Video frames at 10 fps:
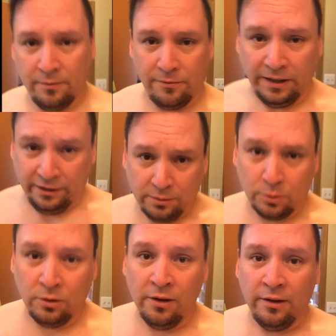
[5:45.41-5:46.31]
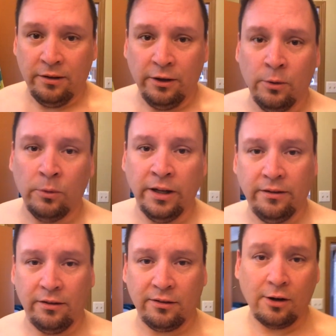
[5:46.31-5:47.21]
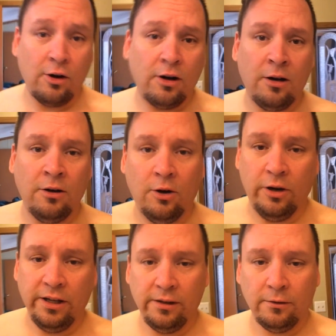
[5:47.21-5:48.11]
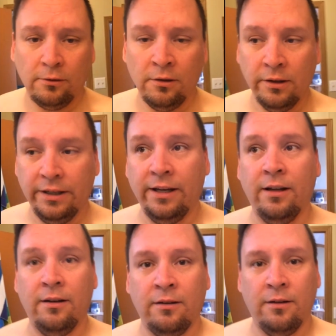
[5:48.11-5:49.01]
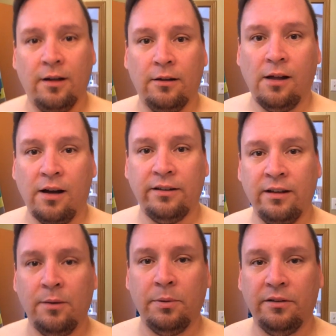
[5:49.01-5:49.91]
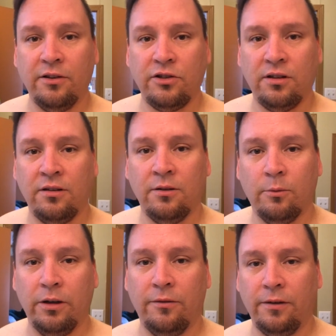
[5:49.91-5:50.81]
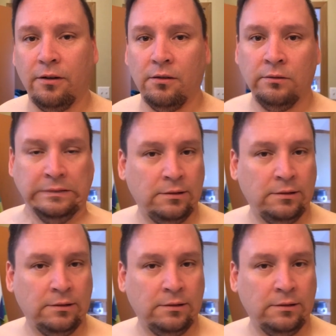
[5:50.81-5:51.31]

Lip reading: flexible. You don't want it to scar or heal in a locked in position where you feel,